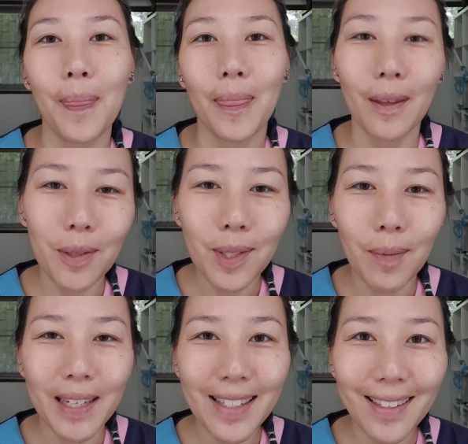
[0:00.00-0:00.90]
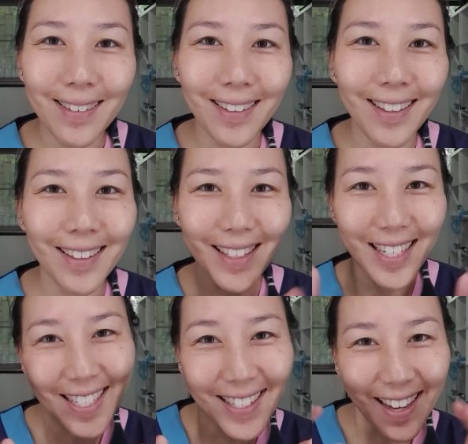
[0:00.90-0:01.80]
those are basically the
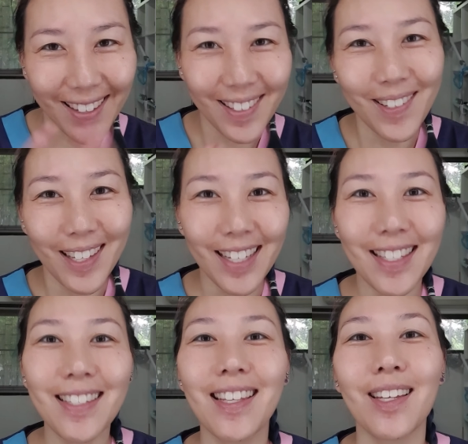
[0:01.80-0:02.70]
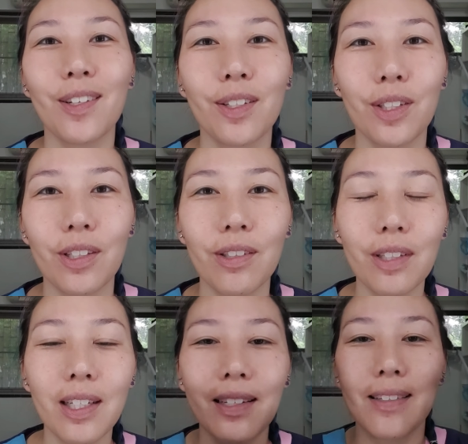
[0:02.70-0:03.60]
easy exercises that you can do
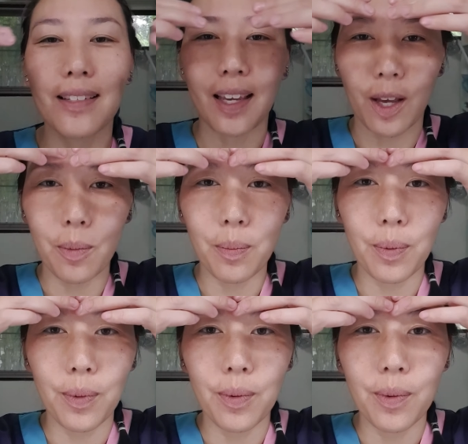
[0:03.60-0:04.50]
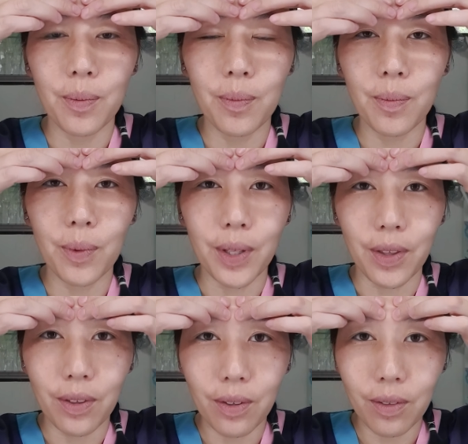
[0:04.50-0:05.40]
to help
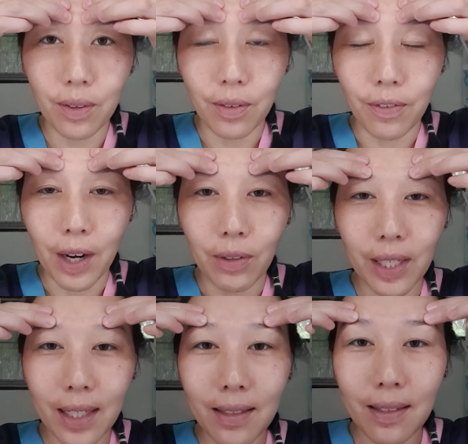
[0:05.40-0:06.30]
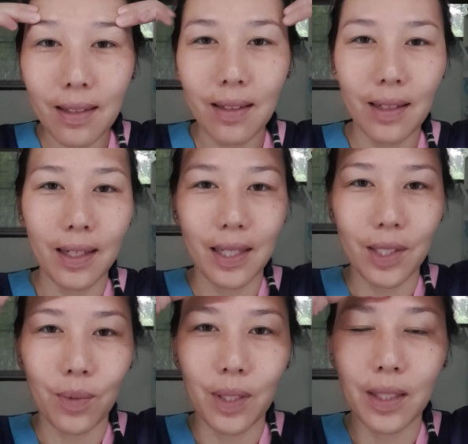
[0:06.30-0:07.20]
with the frown lines
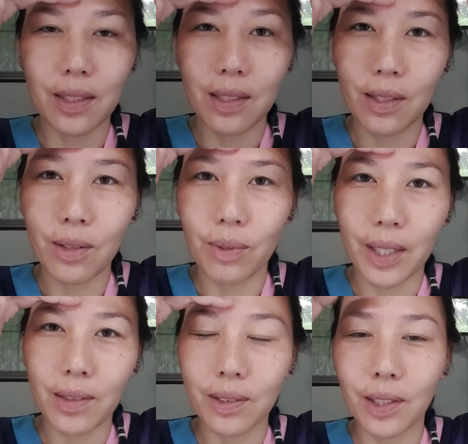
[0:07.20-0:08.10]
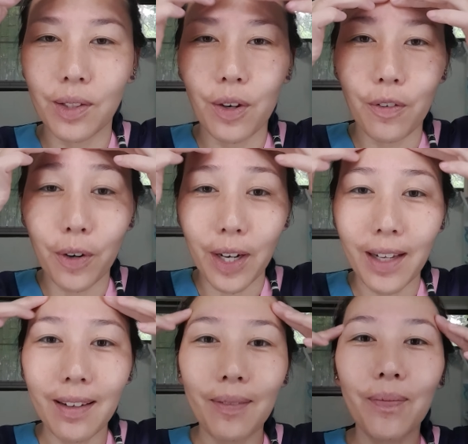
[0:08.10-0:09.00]
as well as the wrinkles on your
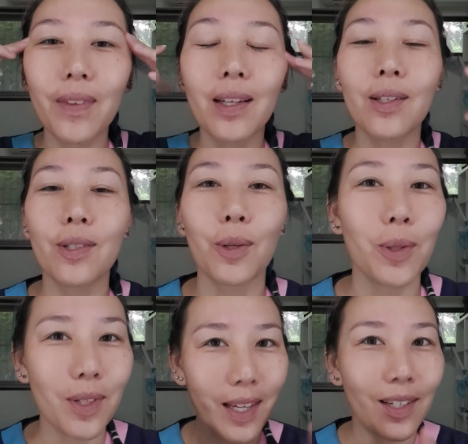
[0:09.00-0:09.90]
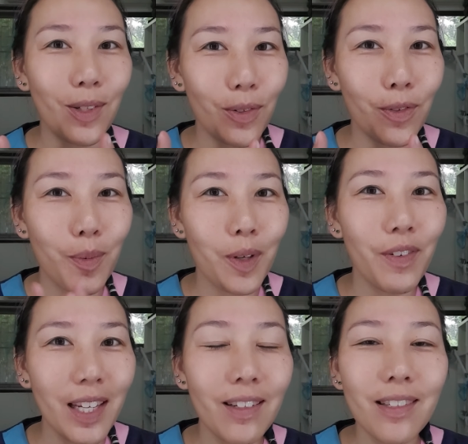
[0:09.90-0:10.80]
forehead. So stay tuned for more
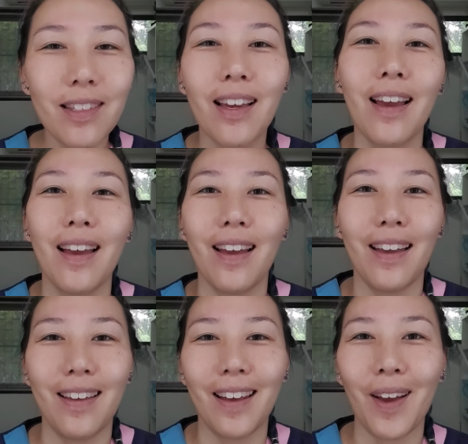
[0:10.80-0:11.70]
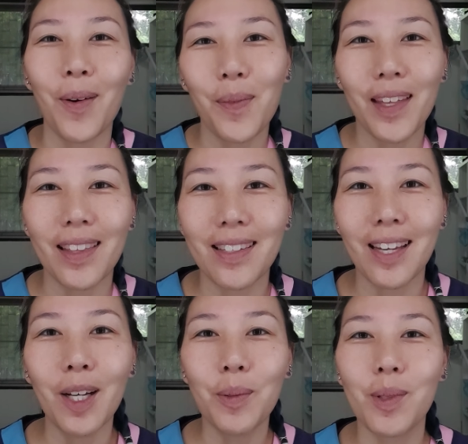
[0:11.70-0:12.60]
videos, and I hope that this
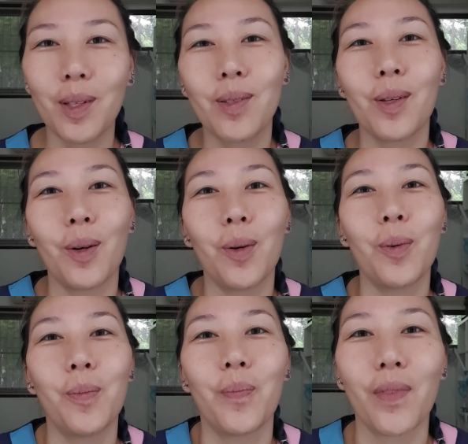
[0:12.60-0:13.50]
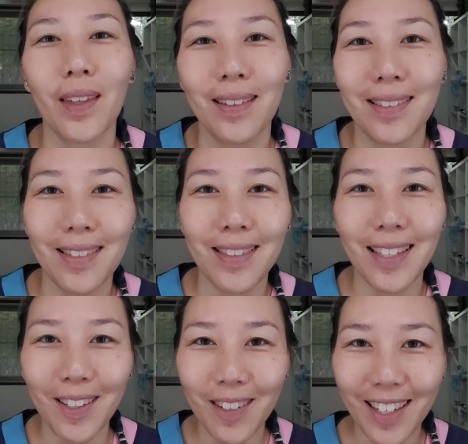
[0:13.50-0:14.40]
helps. So
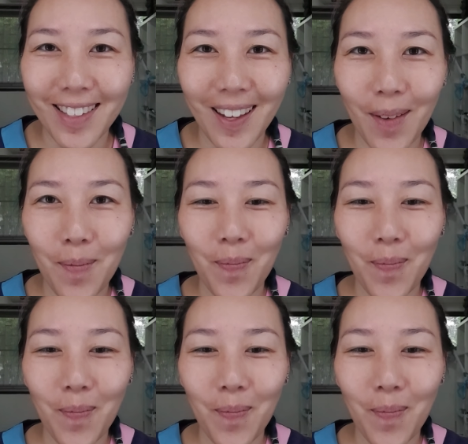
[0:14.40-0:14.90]
see you next time.